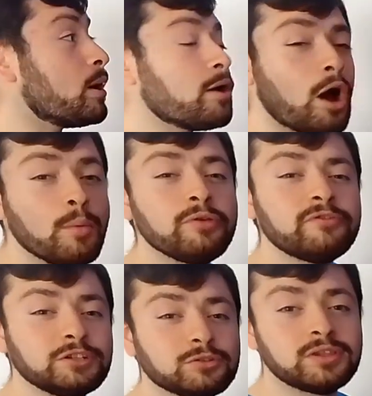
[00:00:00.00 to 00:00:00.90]
And I hope you've
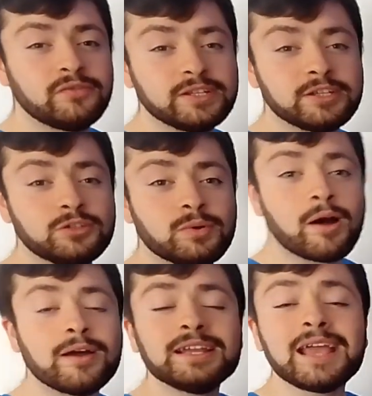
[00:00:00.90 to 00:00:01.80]
enjoyed the video as
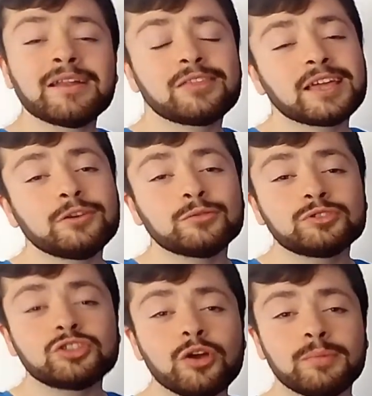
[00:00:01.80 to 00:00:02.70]
well. And again, thank you all
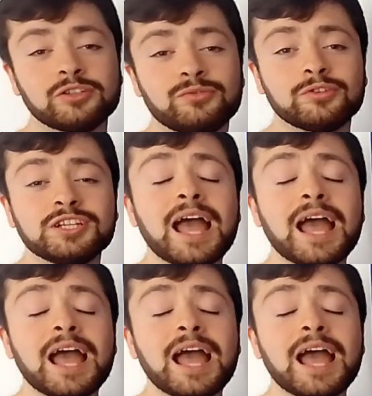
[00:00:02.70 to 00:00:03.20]
so much for watching.